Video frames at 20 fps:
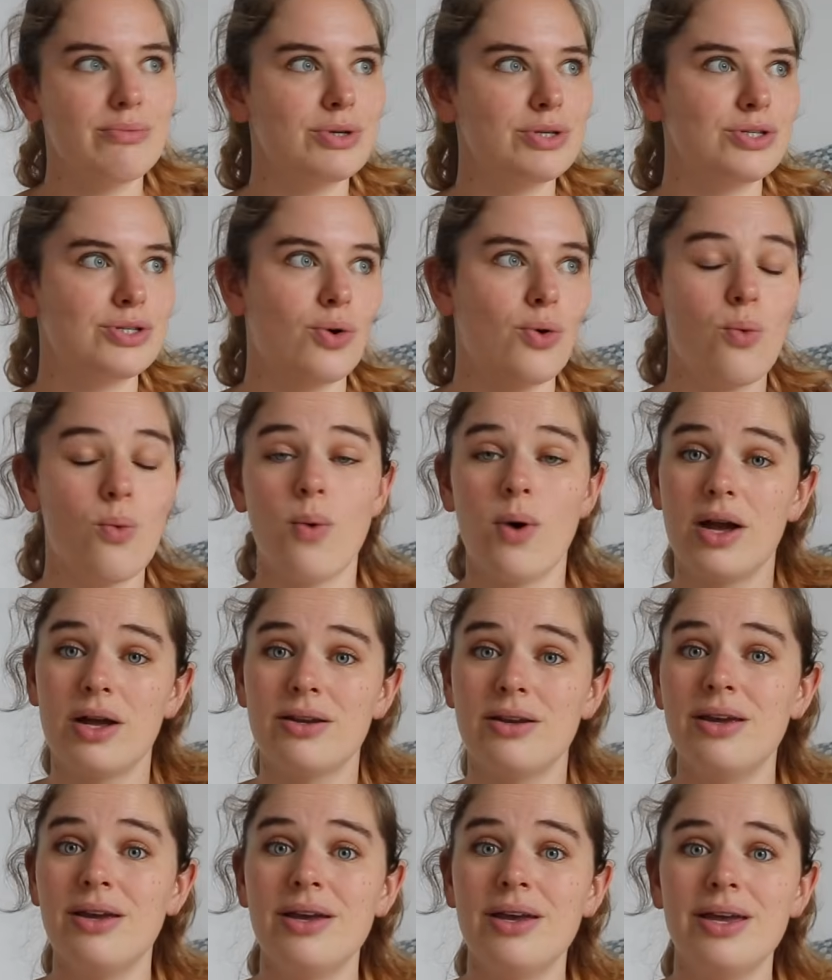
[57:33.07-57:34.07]
But so
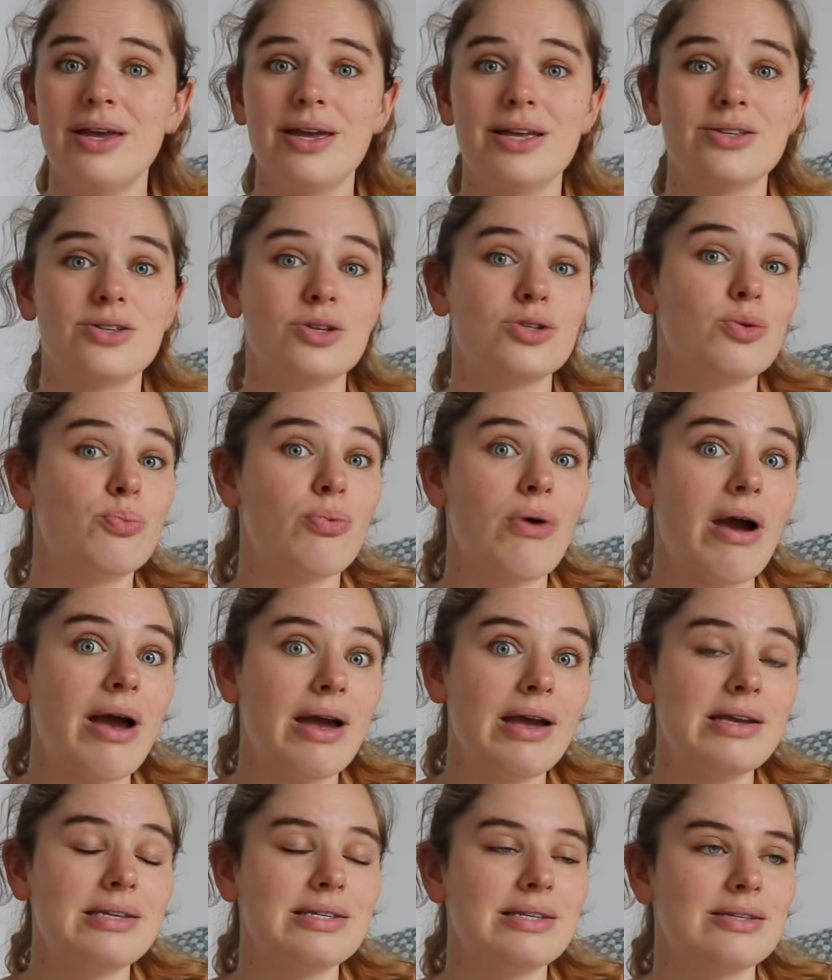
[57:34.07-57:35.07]
1, it's a
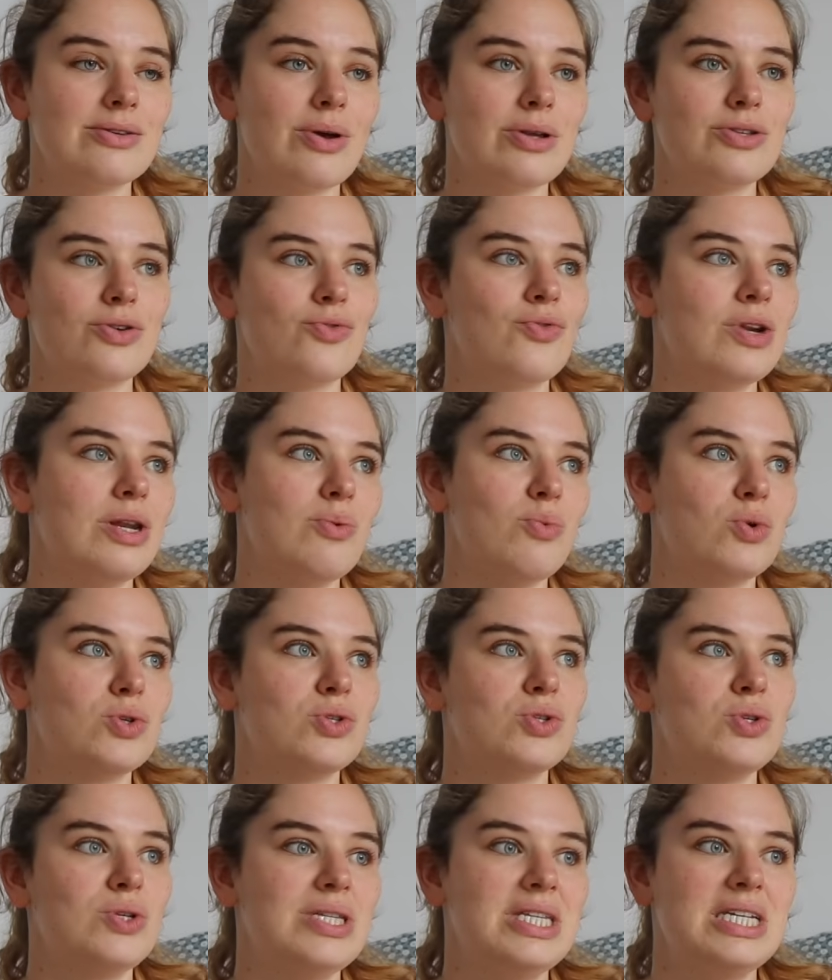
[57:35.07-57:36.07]
surprise, so I don't really
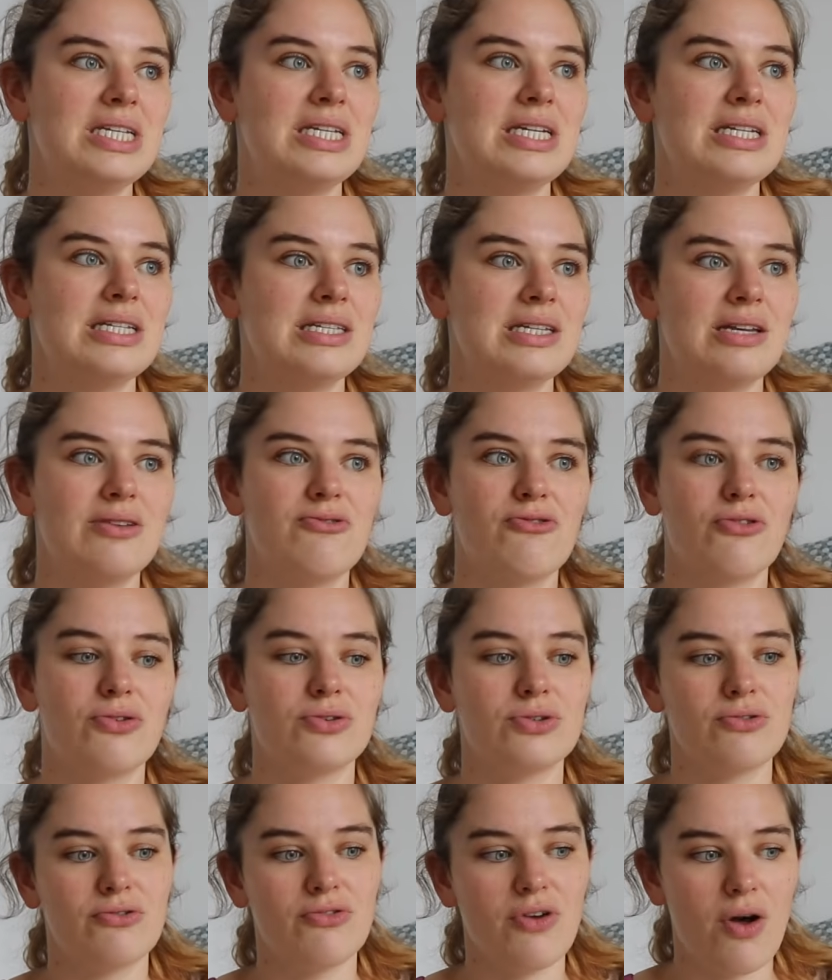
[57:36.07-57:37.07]
want to knit it in
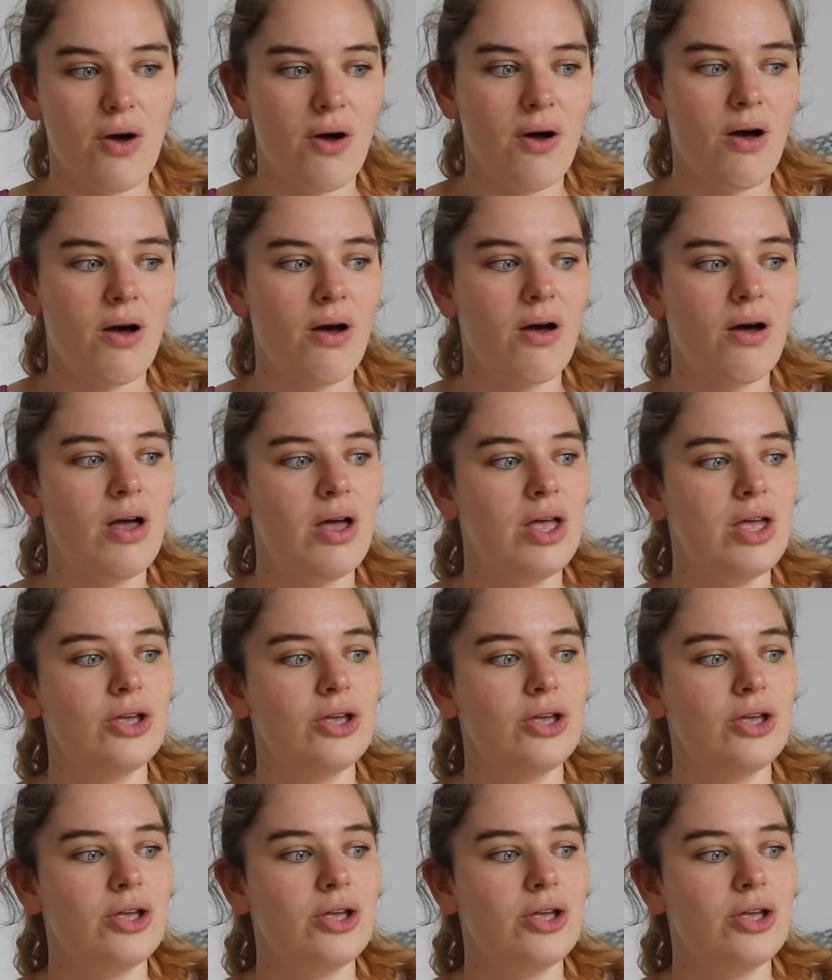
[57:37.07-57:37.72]
front of her.